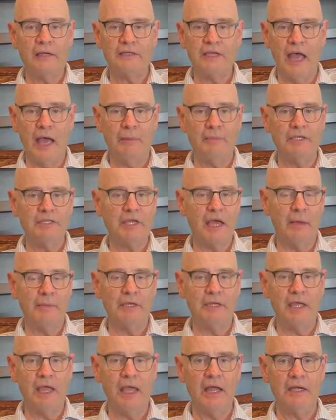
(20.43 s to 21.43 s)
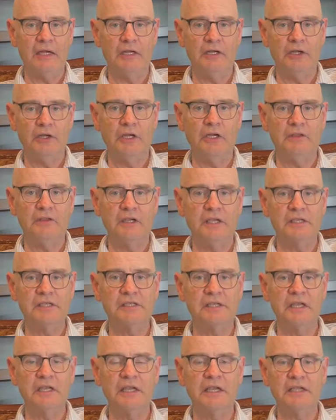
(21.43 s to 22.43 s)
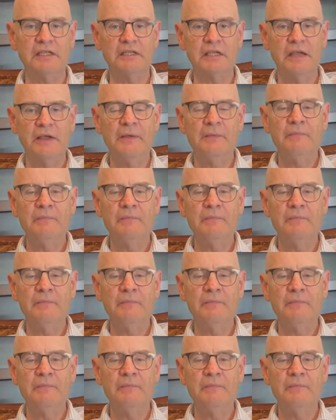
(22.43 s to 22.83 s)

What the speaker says: time and time again and look at these things.